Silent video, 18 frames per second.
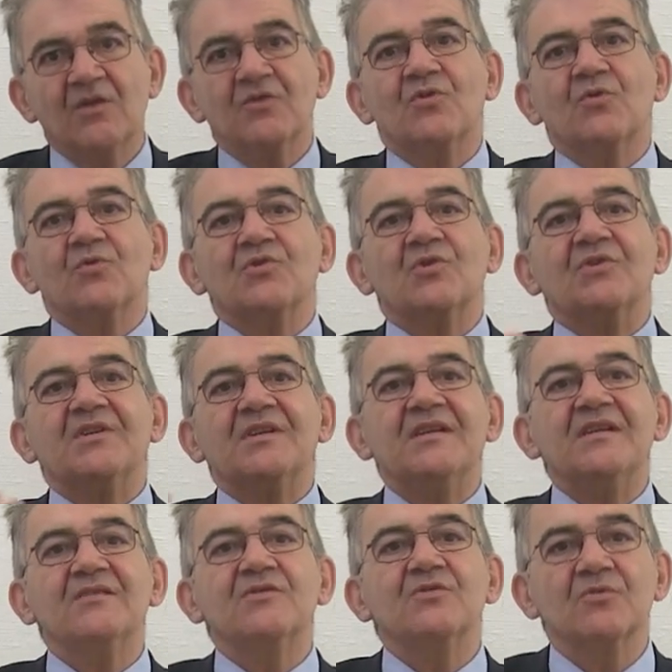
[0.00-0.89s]
Do you
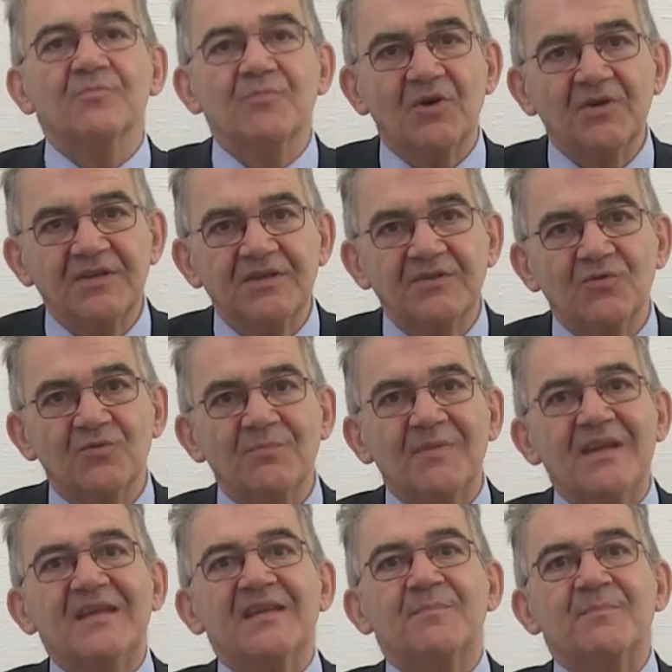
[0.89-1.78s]
need your money to
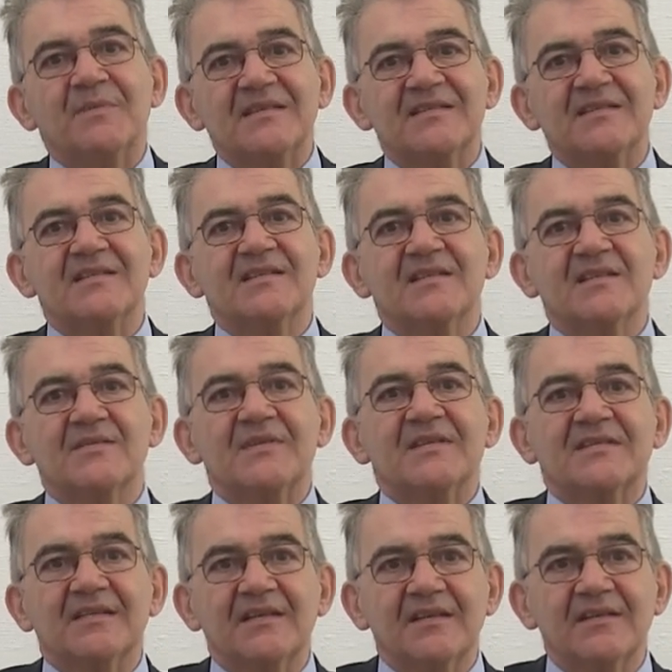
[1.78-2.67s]
make business in
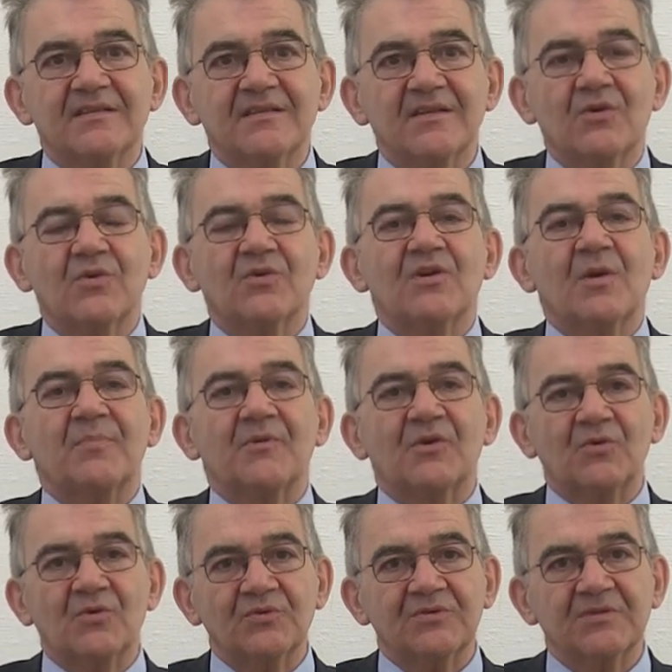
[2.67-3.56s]
Switzerland or
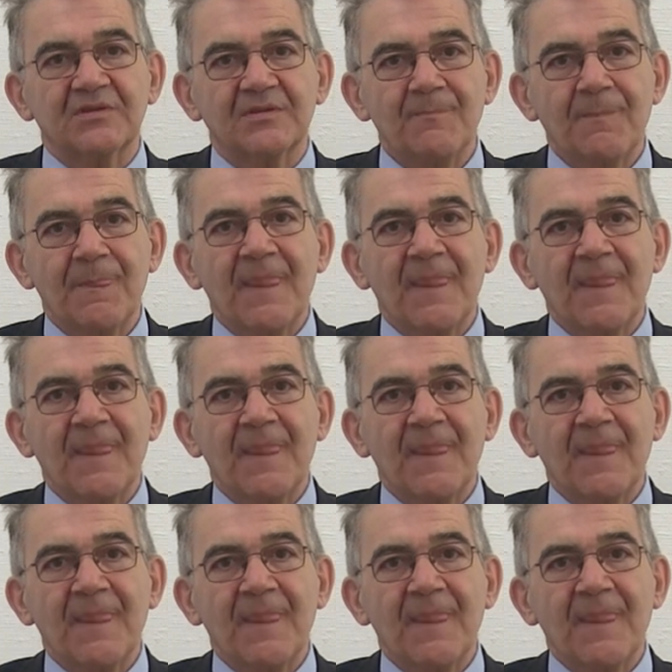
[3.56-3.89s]
abroad?